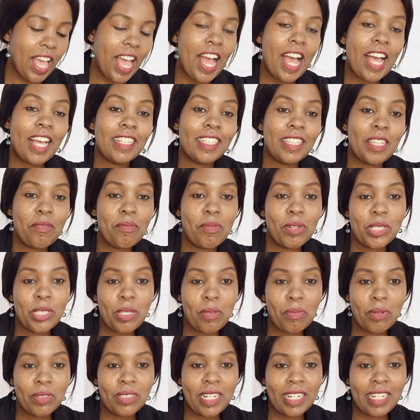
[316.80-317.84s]
And the most
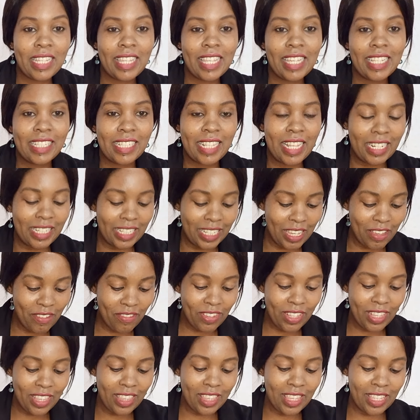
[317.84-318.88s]
important thing is that
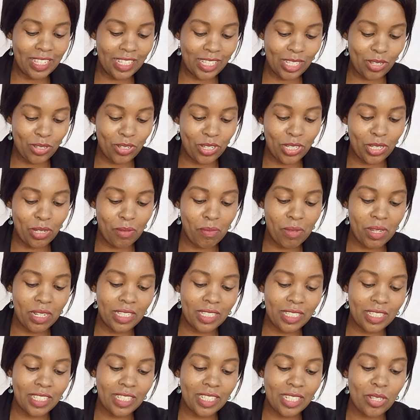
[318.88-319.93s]
even this
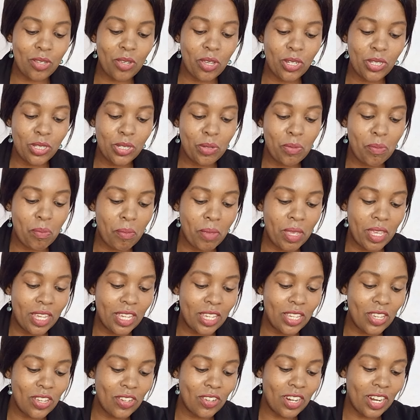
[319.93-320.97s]
treatment is going to
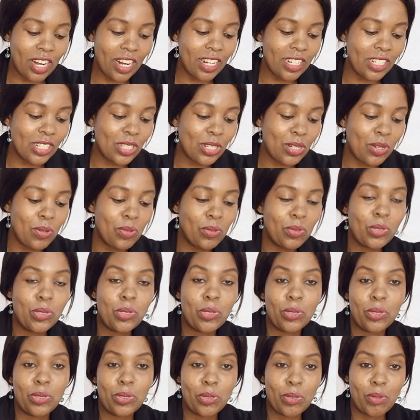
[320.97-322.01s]
make your hands look
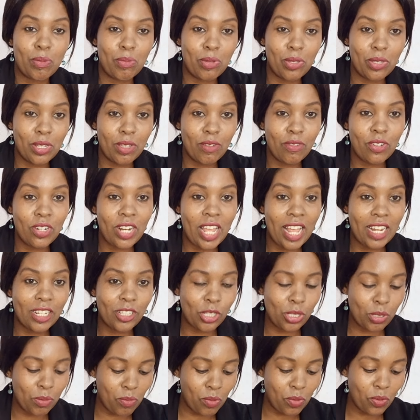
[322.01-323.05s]
so beautiful and
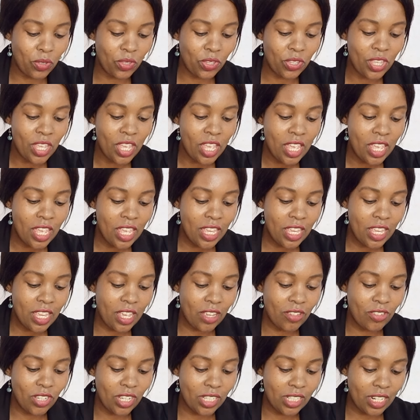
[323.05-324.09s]
smooth.
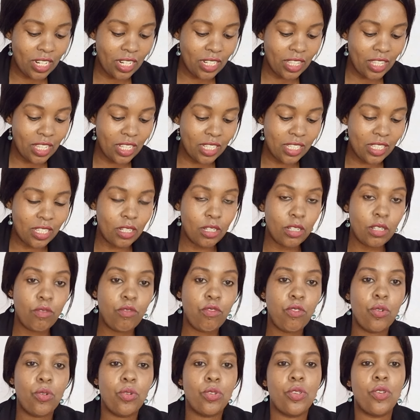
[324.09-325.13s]
Yeah, just let this sit
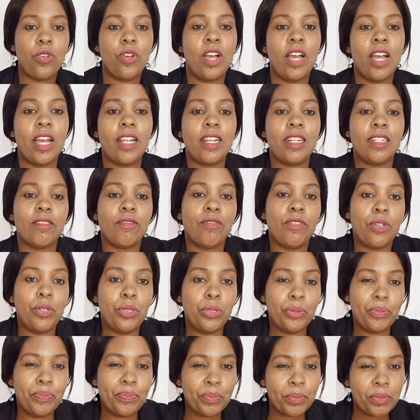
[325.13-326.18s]
for your hand,
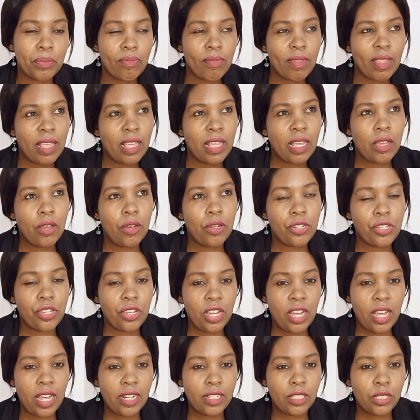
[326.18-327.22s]
on your
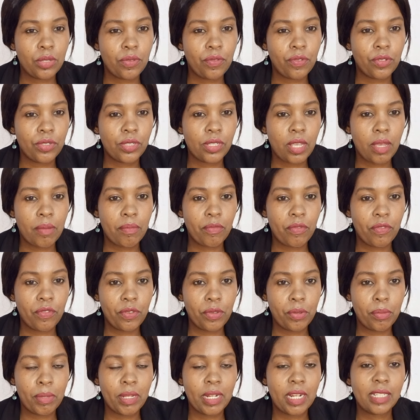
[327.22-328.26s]
hands for some
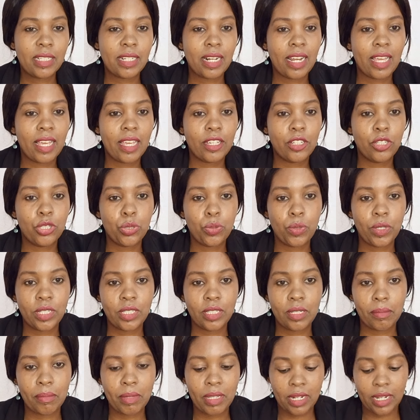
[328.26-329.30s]
few minutes, like
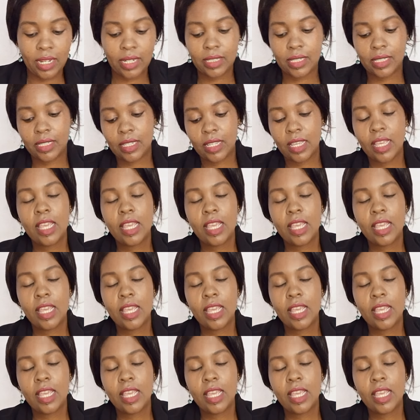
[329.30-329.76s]
20 minutes.